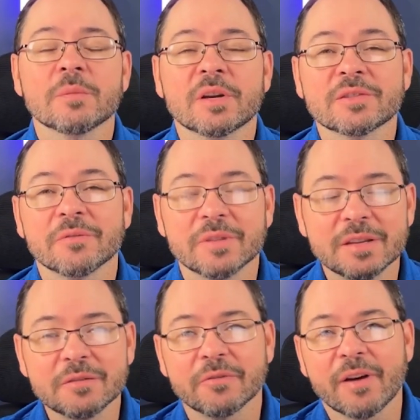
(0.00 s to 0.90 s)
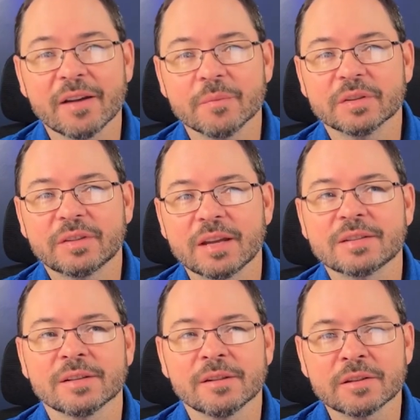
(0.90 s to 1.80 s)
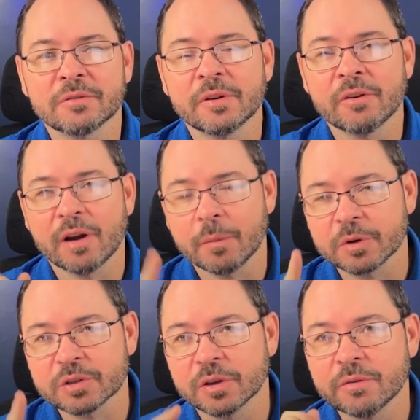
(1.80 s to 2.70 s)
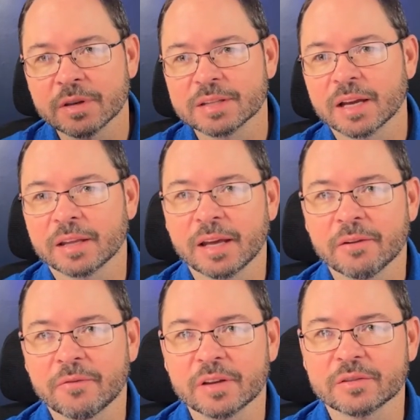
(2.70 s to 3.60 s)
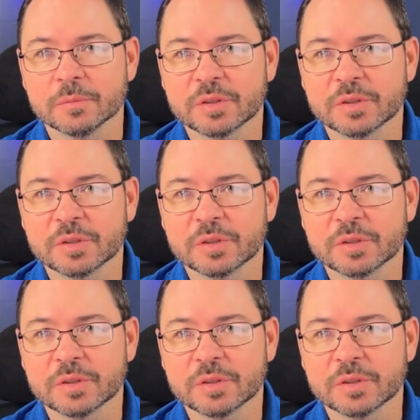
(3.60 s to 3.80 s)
them because of these 5 mistakes. And in this video, I'm going to show you exactly how to fix them.